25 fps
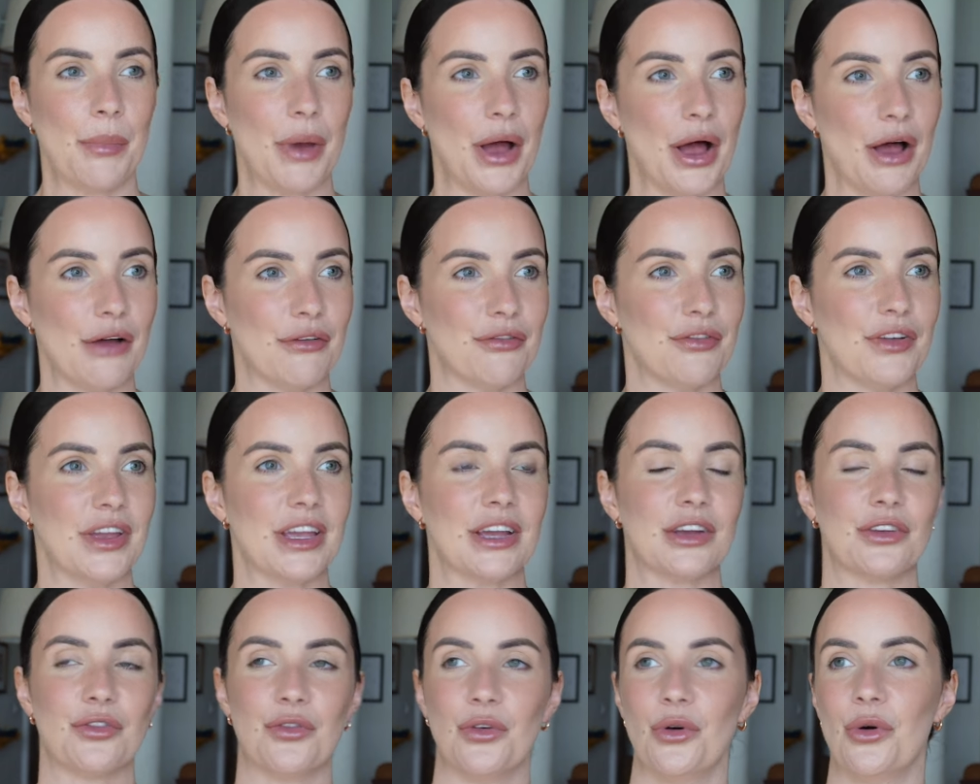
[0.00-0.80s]

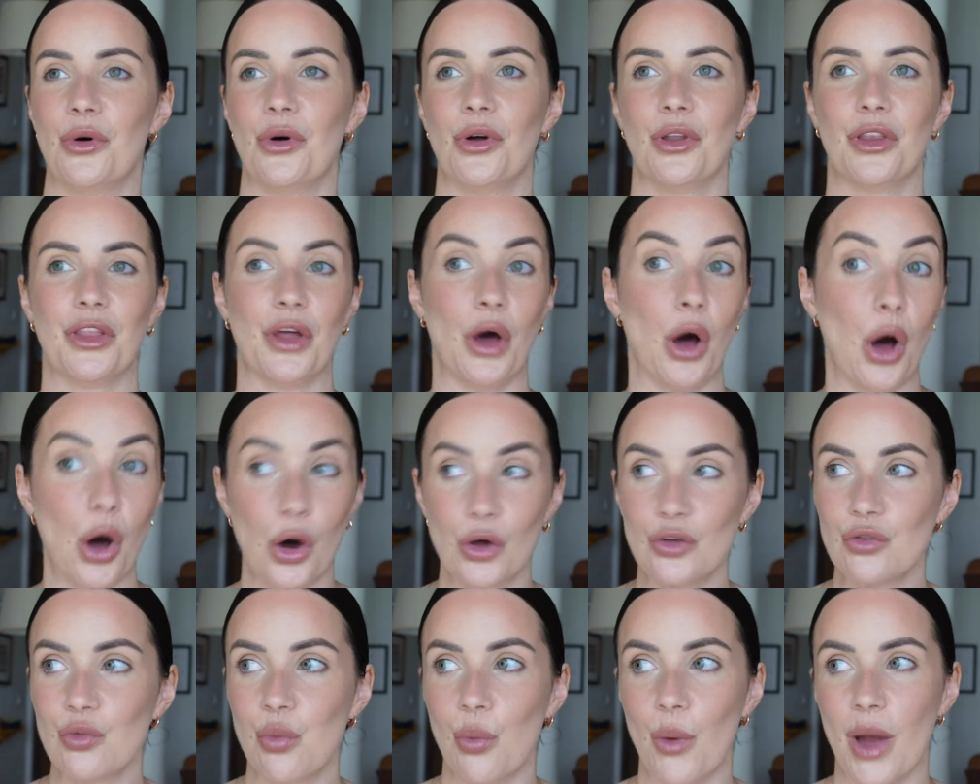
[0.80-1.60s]
Perfect for the
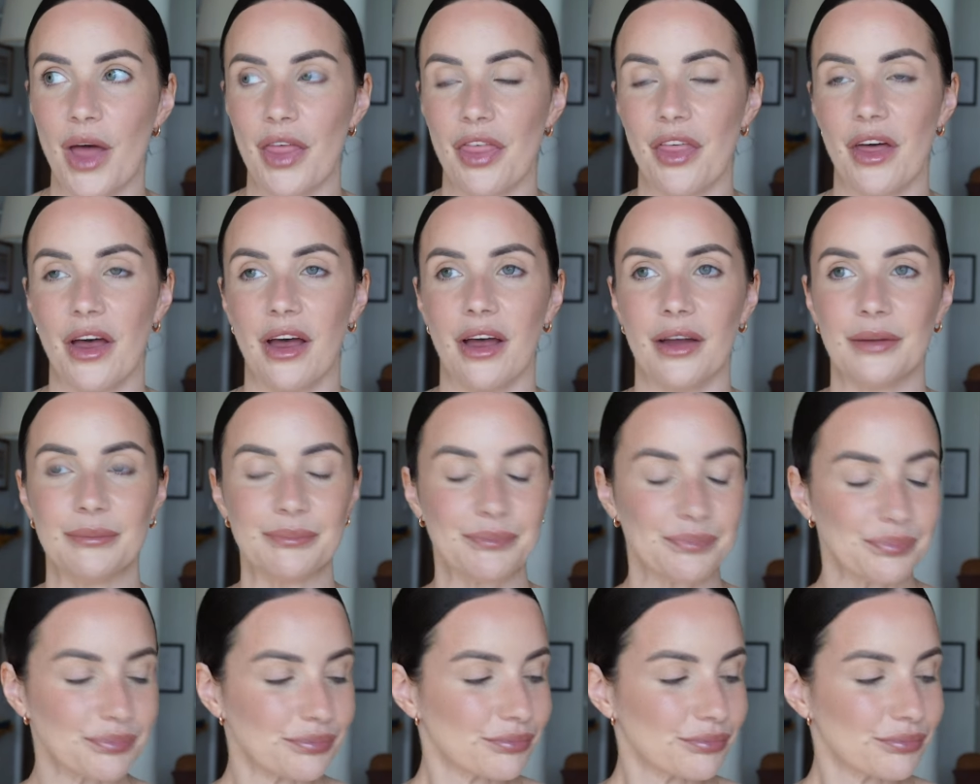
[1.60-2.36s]
hot weather.